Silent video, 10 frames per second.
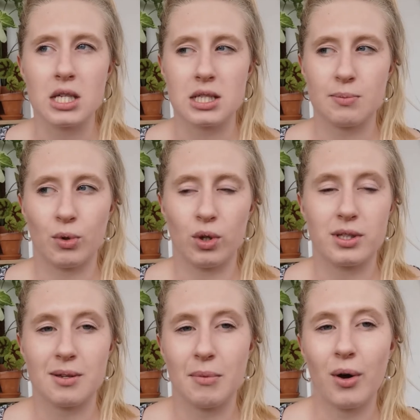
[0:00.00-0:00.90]
small,
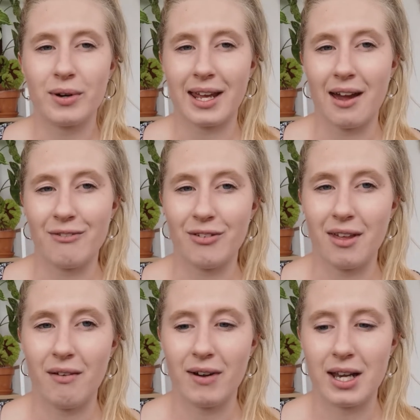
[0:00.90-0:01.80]
so I'm holding out for
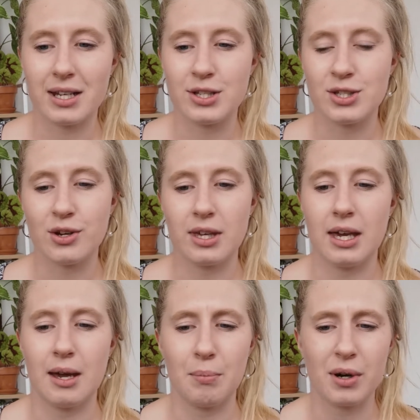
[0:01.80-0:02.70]
that one. So
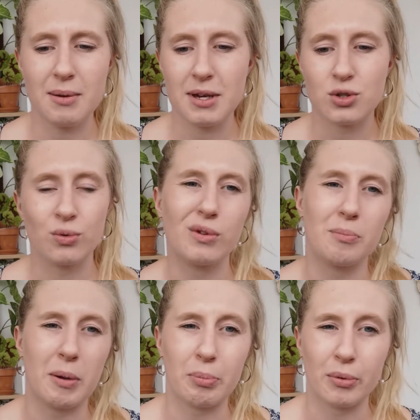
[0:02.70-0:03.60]
yeah, pretty much all the
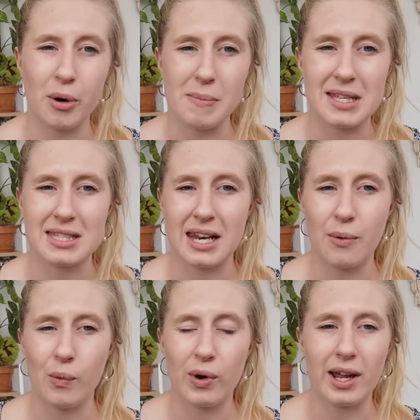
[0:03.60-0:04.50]
Peperomias that I
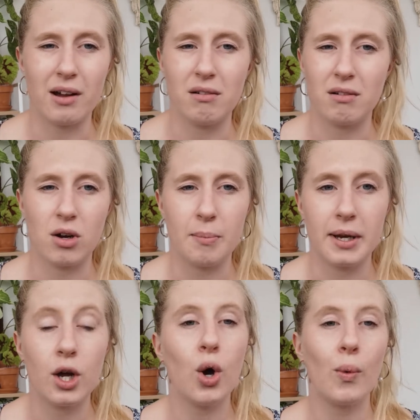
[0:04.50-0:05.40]
want are all
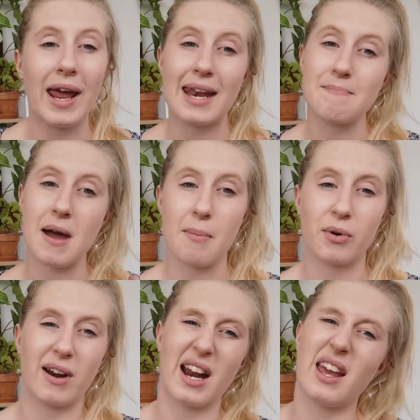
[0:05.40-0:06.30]
common. Oh, and a
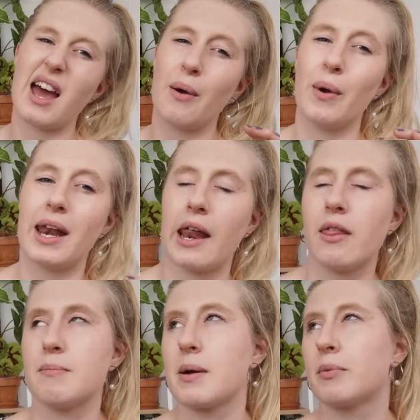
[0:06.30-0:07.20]
Marmarata. I want another
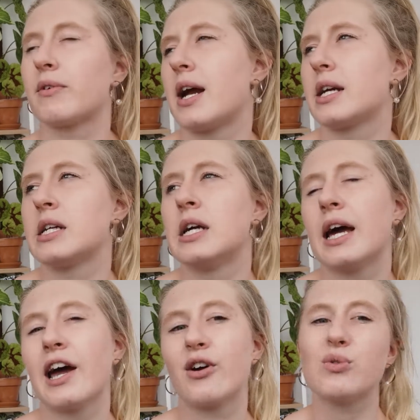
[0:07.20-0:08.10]
Marmarata.
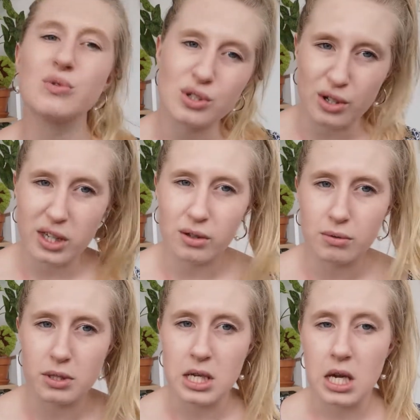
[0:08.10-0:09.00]
I also
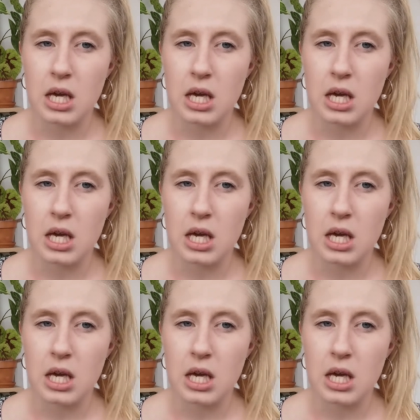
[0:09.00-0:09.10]
killed